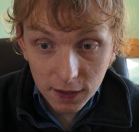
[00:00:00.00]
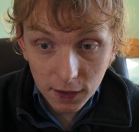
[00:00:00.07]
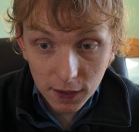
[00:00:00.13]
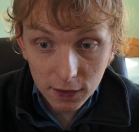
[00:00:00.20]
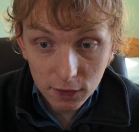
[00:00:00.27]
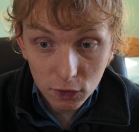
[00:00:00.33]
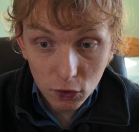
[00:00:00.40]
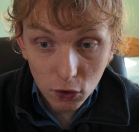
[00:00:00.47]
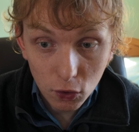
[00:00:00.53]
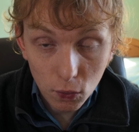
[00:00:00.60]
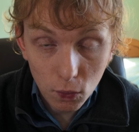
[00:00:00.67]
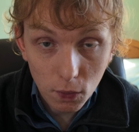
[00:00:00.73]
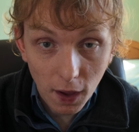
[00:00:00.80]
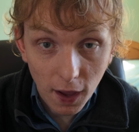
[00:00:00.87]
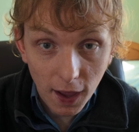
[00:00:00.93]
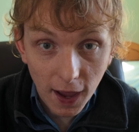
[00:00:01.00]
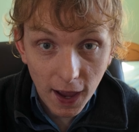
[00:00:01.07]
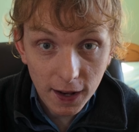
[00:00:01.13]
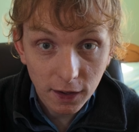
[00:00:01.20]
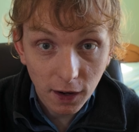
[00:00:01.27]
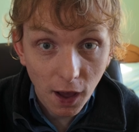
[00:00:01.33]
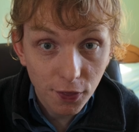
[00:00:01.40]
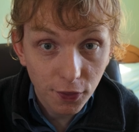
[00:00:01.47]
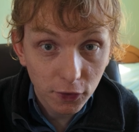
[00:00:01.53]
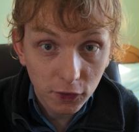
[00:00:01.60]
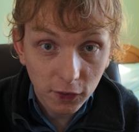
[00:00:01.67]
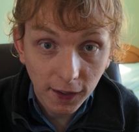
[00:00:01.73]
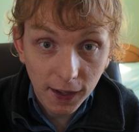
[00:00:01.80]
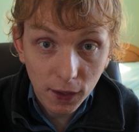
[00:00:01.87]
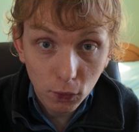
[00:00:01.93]
is to add other
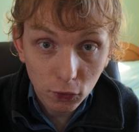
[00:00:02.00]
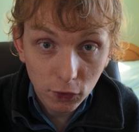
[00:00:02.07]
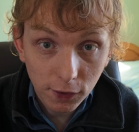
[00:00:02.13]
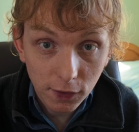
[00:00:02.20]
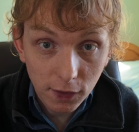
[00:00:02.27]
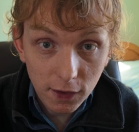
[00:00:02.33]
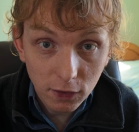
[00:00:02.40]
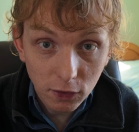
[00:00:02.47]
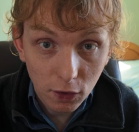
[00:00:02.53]
scales to this,